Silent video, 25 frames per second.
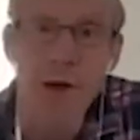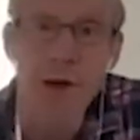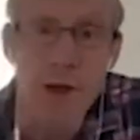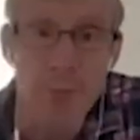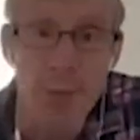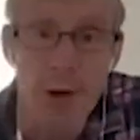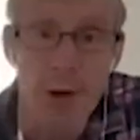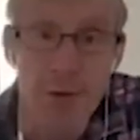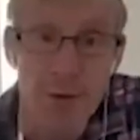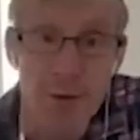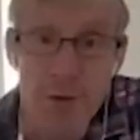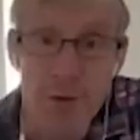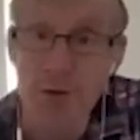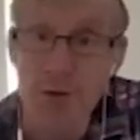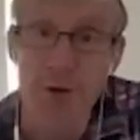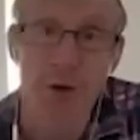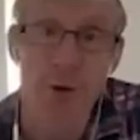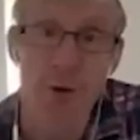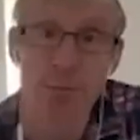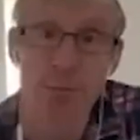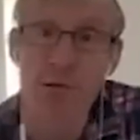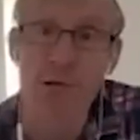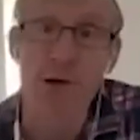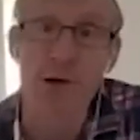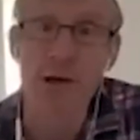plovers trying to
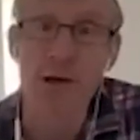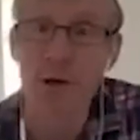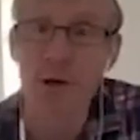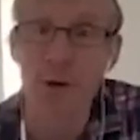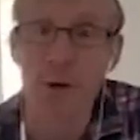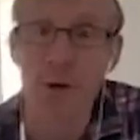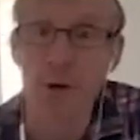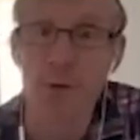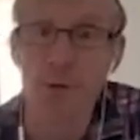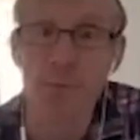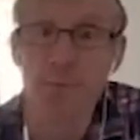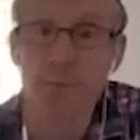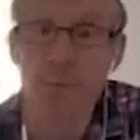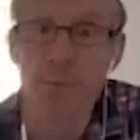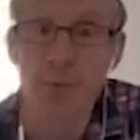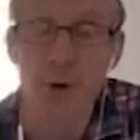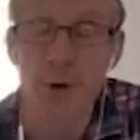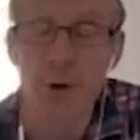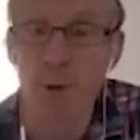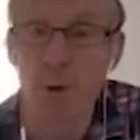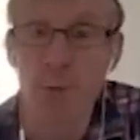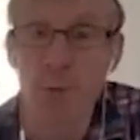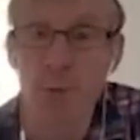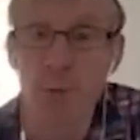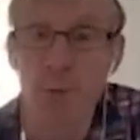breed on
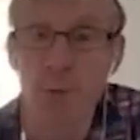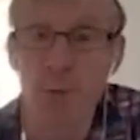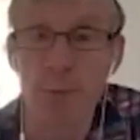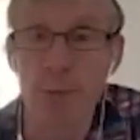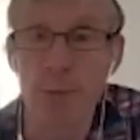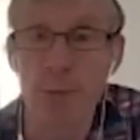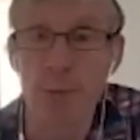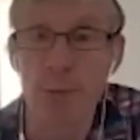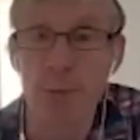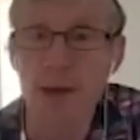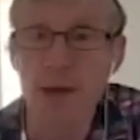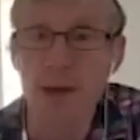beaches.